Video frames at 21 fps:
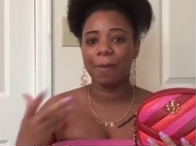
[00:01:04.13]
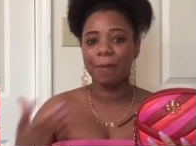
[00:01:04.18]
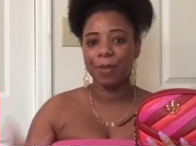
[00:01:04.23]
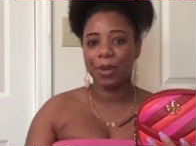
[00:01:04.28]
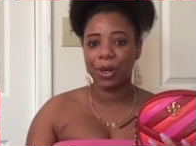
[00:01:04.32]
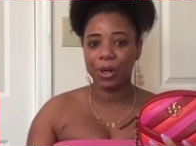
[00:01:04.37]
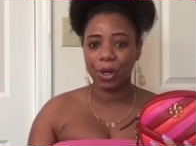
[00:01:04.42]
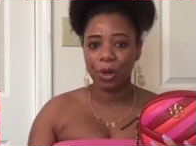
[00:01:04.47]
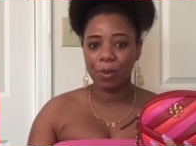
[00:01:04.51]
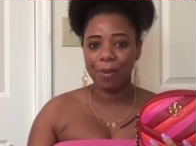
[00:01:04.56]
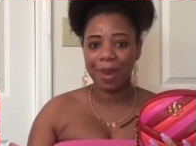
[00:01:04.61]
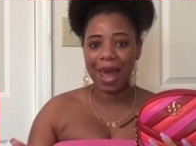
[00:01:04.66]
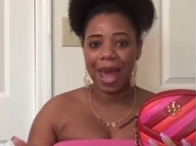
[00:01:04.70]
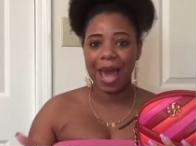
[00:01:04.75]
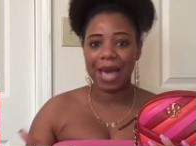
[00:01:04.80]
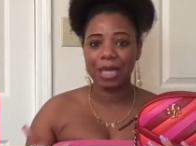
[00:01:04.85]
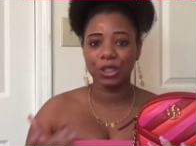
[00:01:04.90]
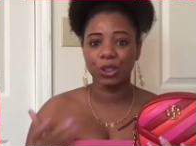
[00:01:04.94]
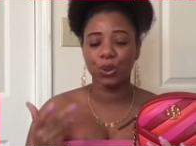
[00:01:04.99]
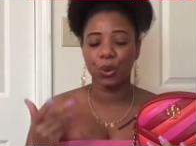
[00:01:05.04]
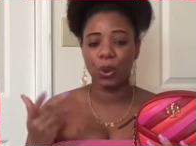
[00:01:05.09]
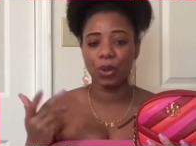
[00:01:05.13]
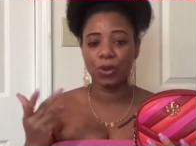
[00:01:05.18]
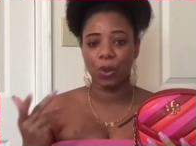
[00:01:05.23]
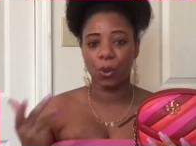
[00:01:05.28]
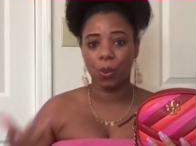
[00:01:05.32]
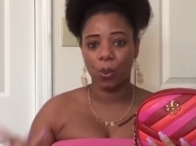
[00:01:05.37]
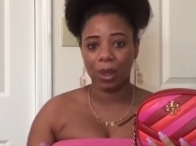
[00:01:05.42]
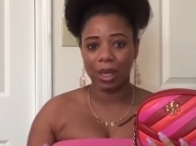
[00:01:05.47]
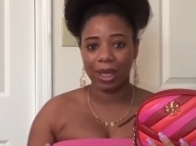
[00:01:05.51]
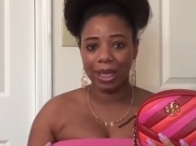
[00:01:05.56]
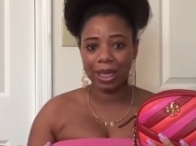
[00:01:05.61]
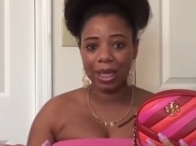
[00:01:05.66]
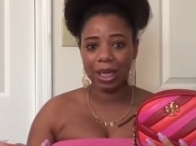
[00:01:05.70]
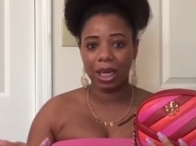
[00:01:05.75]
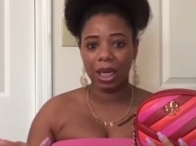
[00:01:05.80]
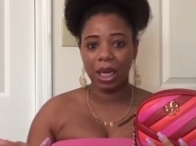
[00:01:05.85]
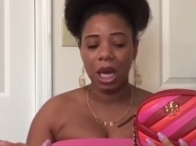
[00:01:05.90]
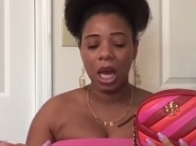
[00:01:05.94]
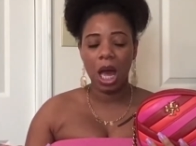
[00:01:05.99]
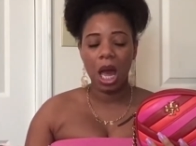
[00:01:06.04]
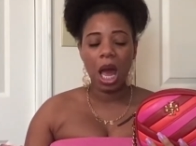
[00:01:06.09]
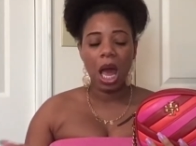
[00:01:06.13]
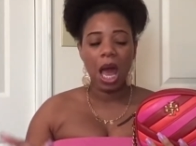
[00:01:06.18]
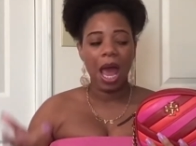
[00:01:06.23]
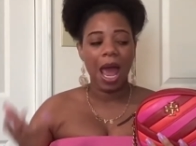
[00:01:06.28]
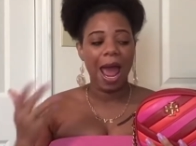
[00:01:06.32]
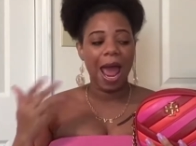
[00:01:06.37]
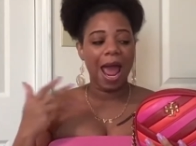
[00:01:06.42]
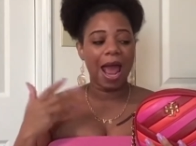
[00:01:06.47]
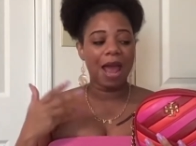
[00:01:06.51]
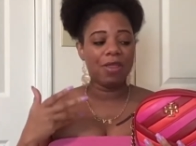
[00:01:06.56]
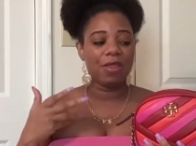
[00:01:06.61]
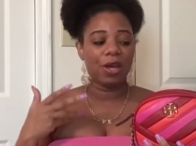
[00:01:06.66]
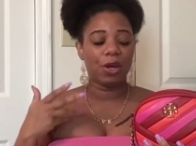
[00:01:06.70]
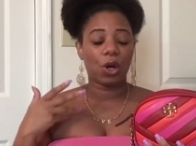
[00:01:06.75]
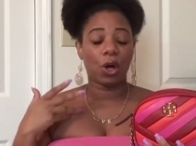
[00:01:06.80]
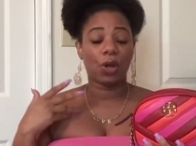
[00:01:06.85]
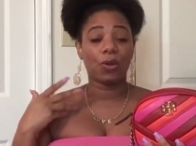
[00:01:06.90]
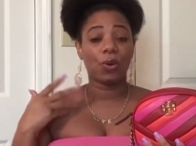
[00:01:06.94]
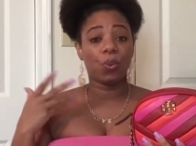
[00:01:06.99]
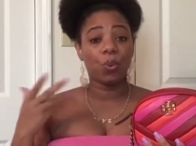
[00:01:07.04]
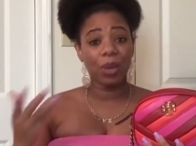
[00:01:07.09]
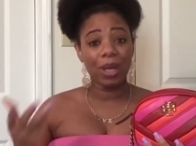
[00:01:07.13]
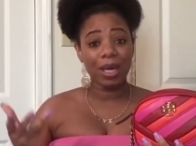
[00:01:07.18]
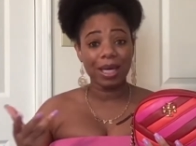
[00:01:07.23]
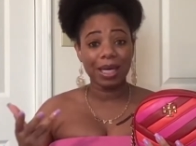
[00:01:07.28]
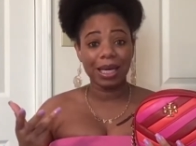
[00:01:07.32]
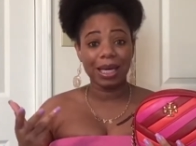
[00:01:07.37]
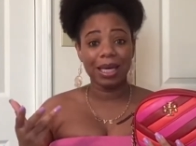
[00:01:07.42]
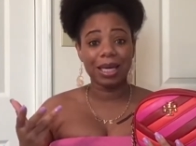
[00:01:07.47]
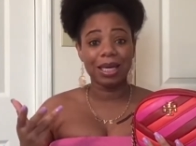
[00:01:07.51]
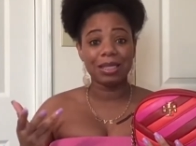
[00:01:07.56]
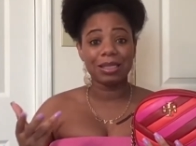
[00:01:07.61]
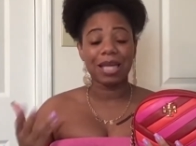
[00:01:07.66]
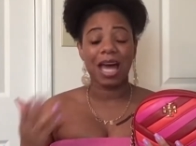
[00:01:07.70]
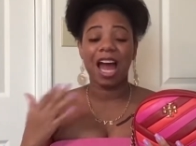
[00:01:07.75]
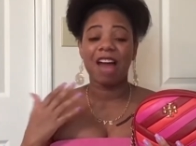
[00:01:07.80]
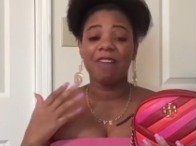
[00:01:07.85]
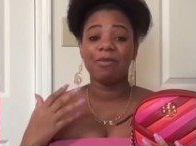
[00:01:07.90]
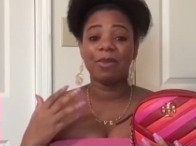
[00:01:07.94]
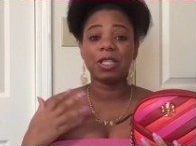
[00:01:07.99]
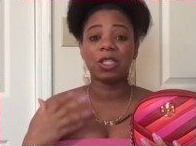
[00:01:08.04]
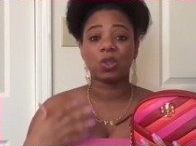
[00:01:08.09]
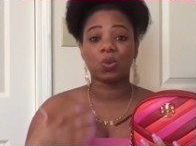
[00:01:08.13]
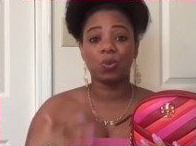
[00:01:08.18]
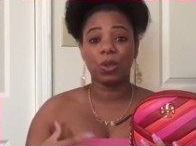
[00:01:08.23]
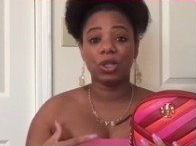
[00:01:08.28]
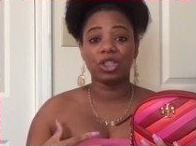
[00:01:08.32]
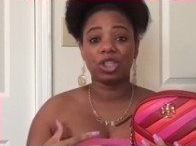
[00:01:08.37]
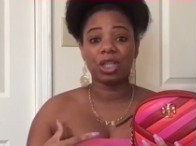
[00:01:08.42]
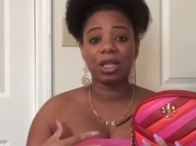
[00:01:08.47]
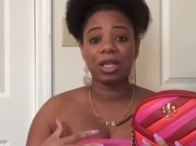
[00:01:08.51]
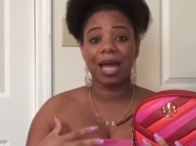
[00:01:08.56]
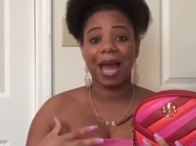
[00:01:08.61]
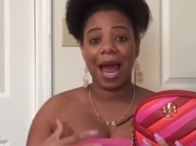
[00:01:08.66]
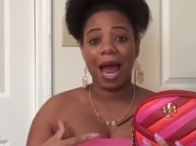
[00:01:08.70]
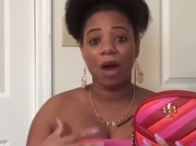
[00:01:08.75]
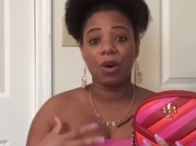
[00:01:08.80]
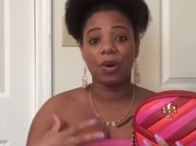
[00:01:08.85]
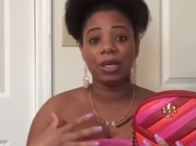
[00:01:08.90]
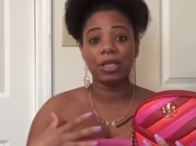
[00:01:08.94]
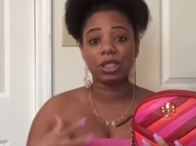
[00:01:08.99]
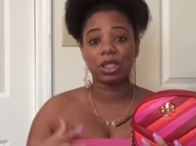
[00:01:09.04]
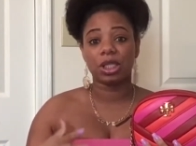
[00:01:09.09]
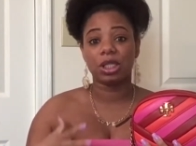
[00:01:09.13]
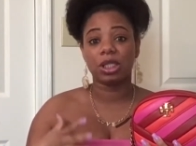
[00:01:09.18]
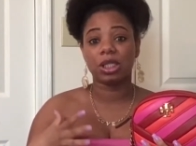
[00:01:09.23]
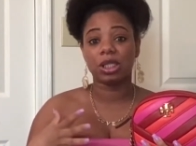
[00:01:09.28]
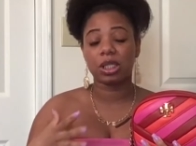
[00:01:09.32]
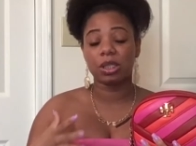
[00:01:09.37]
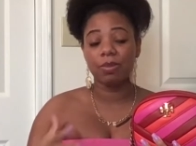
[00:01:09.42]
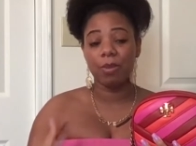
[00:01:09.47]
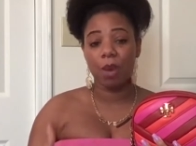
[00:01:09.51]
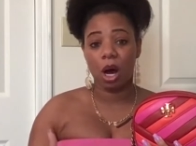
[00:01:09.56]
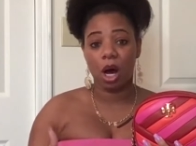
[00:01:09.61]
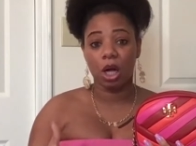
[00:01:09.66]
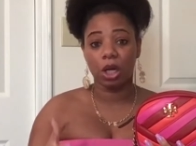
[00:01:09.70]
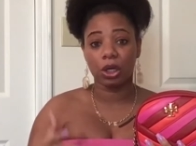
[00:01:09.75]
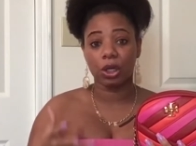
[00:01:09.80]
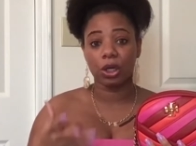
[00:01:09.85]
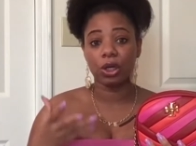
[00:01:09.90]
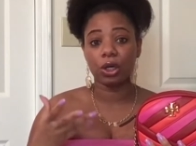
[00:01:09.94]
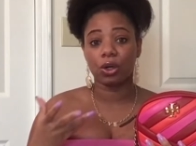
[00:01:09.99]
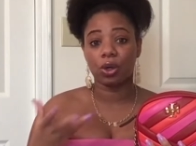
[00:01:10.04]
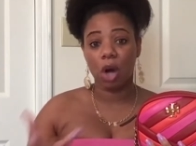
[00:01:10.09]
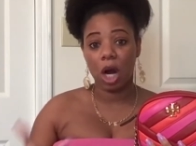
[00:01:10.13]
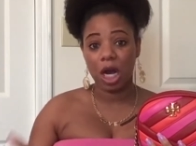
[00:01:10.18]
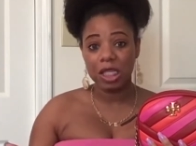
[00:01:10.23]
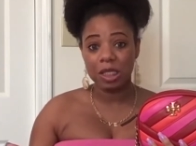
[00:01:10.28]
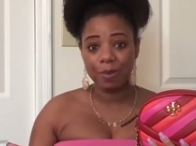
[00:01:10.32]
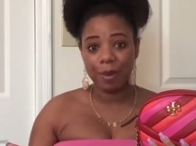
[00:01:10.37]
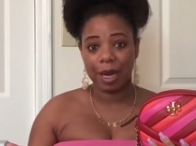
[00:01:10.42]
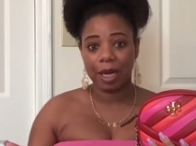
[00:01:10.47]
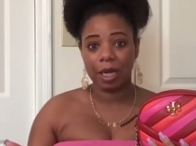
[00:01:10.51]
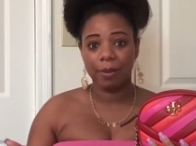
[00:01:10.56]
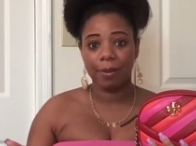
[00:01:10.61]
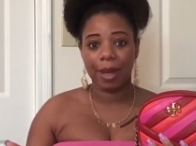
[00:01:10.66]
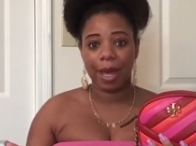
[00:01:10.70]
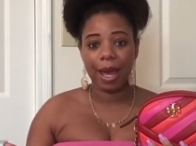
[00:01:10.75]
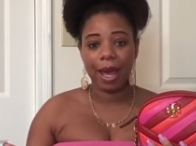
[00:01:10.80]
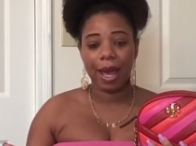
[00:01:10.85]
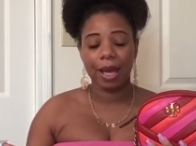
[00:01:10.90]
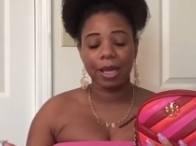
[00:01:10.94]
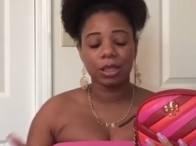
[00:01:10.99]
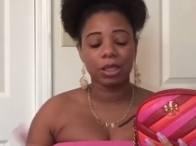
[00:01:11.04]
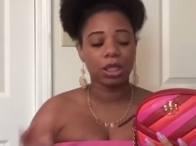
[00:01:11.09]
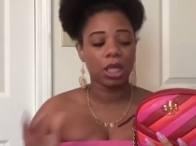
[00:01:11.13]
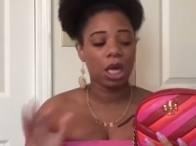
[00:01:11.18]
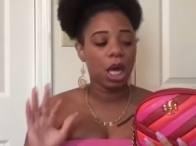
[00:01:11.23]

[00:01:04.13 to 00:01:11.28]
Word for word: bigger bags during the week. And then on the weekends, I've been switching out into smaller crossbody bags.